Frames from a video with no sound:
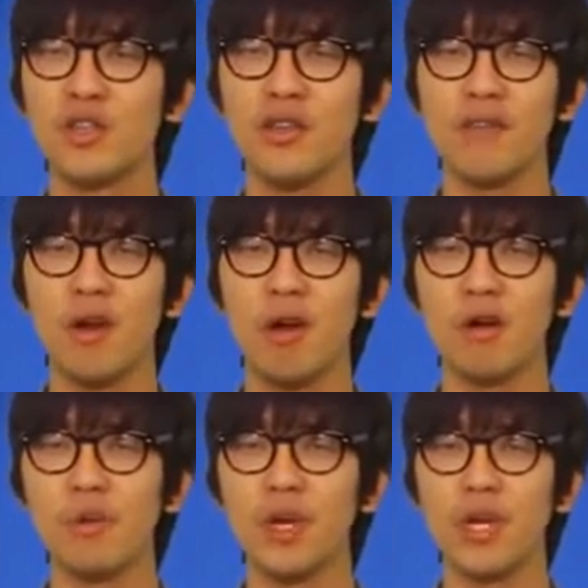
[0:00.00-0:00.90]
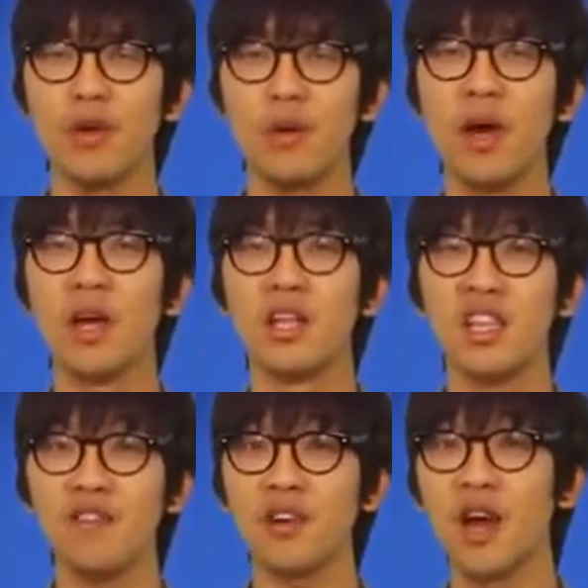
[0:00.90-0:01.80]
Do you even own a Wii U?
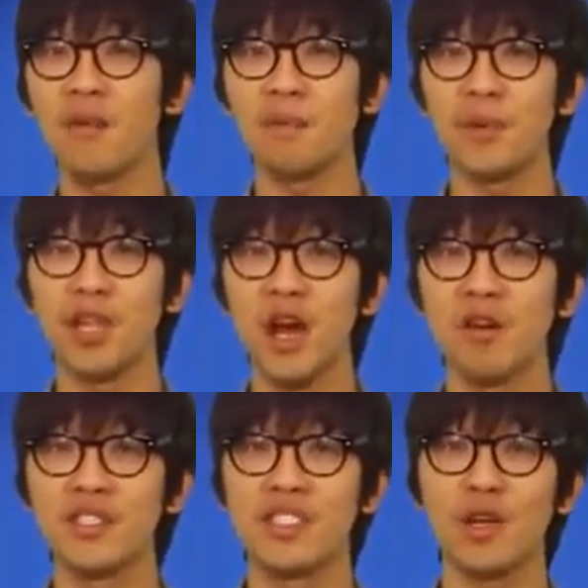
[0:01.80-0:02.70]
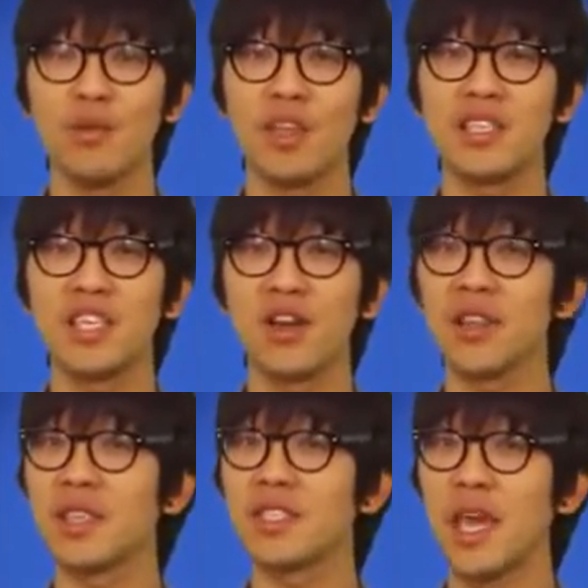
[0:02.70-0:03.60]
Leave a comment below and stick with us here
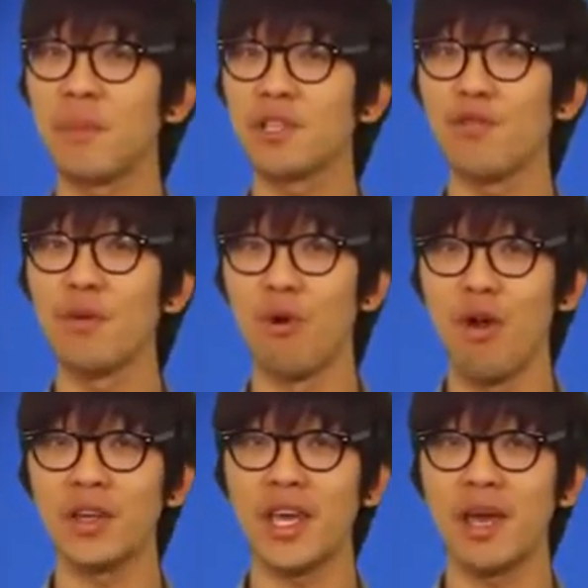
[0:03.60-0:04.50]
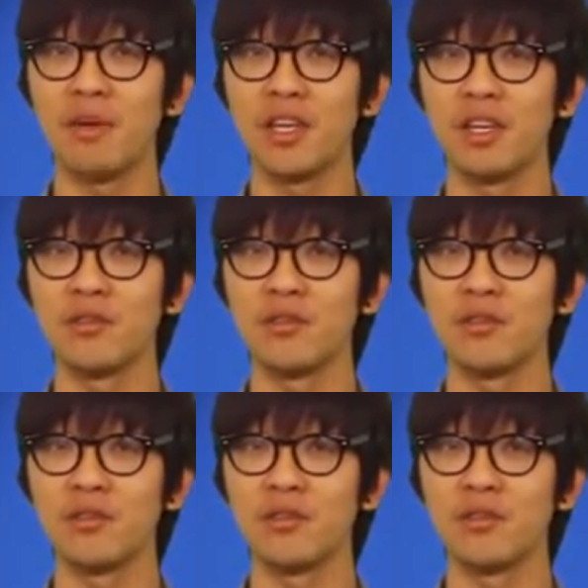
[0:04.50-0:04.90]
at The Escapist for more gaming